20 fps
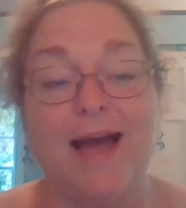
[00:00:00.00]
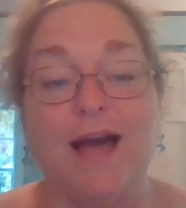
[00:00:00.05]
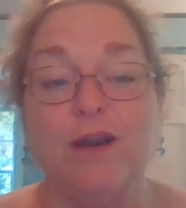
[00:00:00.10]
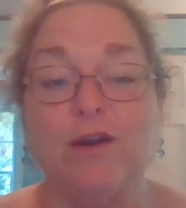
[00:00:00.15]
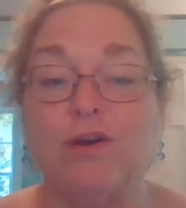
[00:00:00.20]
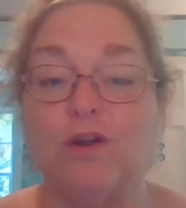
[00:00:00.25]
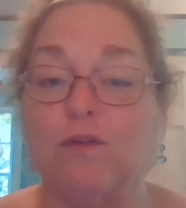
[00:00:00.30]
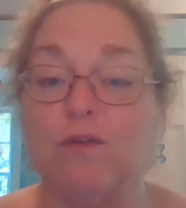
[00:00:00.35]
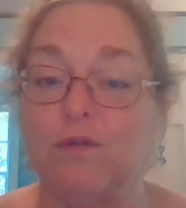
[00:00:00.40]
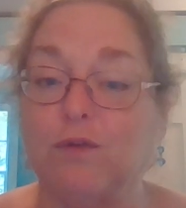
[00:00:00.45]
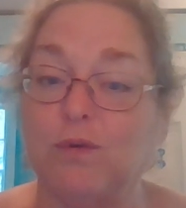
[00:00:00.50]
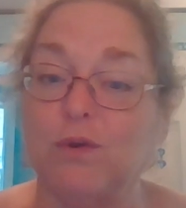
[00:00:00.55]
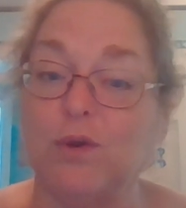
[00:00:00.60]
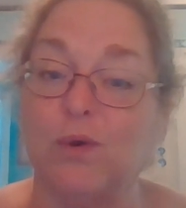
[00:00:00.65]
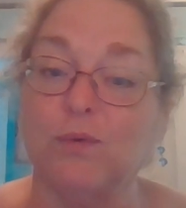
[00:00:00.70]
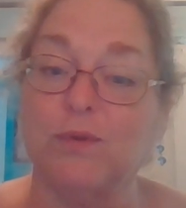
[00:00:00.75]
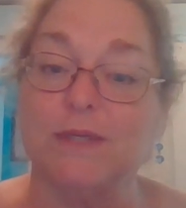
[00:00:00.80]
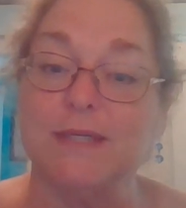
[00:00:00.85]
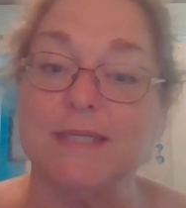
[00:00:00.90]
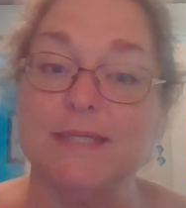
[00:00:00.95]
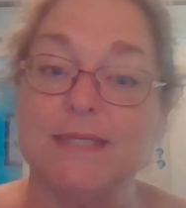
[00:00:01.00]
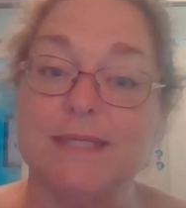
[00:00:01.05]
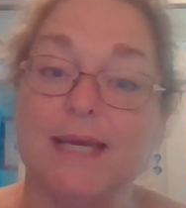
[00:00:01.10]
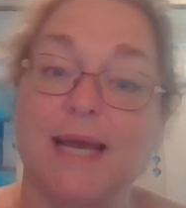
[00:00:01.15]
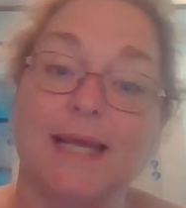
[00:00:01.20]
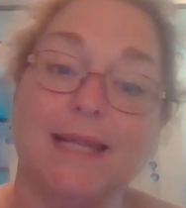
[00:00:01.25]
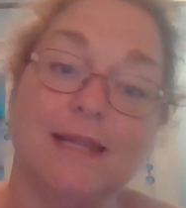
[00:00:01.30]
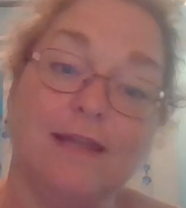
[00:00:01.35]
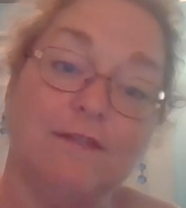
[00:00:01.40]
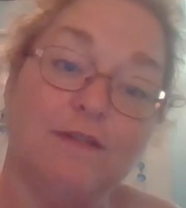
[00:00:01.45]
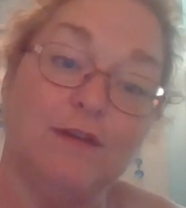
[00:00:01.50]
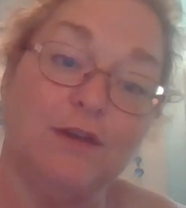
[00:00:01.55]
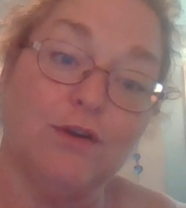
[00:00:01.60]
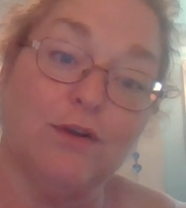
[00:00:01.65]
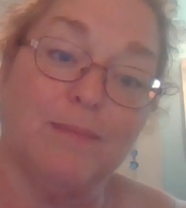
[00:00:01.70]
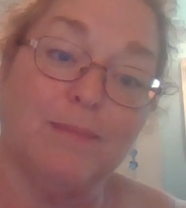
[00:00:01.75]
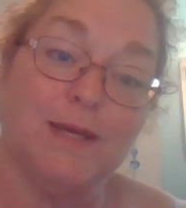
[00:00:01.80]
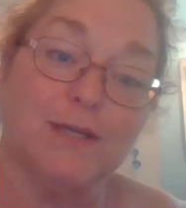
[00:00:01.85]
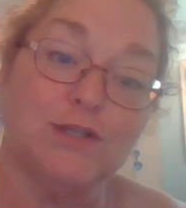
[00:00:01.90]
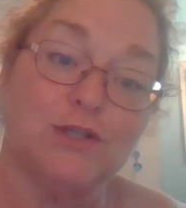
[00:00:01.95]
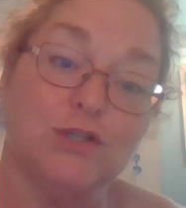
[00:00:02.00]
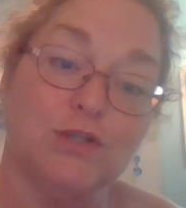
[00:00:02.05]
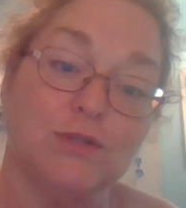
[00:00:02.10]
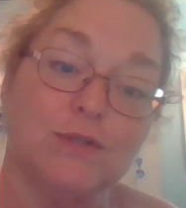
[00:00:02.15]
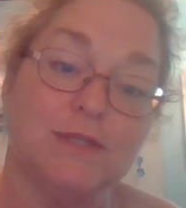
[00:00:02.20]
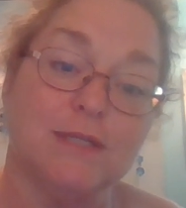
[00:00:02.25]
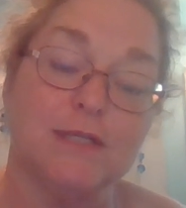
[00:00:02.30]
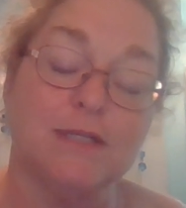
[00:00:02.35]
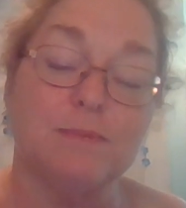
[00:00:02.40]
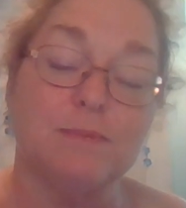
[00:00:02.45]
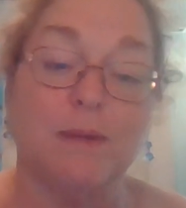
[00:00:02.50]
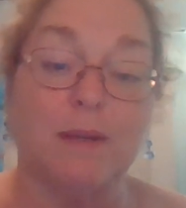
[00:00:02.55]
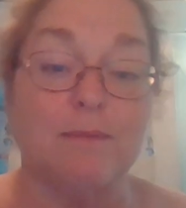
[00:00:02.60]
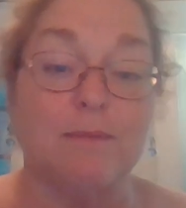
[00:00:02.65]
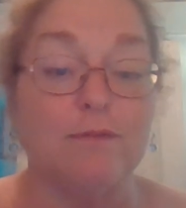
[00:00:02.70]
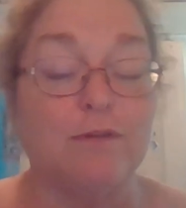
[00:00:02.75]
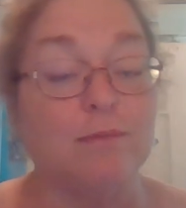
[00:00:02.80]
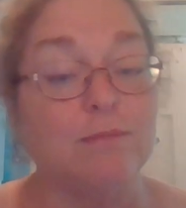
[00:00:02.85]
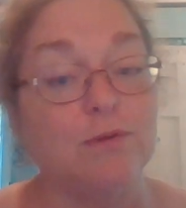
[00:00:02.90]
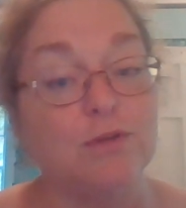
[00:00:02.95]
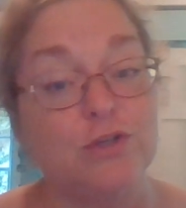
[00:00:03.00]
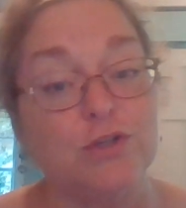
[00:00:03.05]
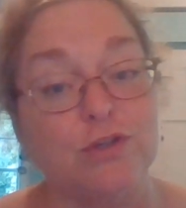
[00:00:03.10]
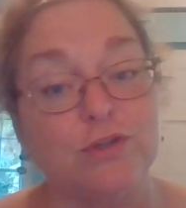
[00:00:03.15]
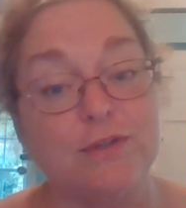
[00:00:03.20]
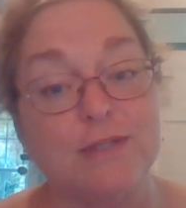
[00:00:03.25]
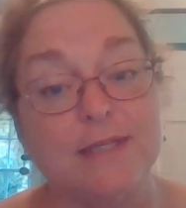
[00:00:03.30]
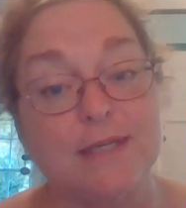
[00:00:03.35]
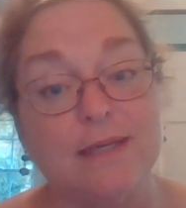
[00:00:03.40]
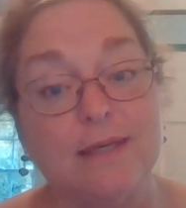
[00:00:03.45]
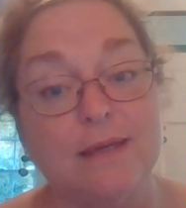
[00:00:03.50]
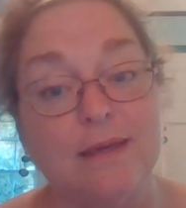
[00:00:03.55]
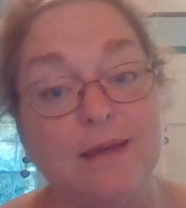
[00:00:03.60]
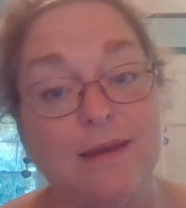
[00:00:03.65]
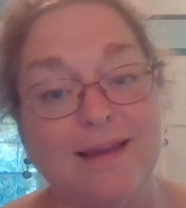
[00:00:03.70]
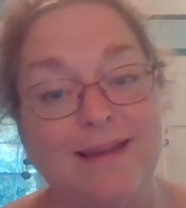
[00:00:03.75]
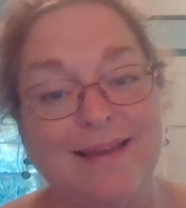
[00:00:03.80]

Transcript: I don't know if you know this. I live here in Massachusetts, but I'm from New Jersey.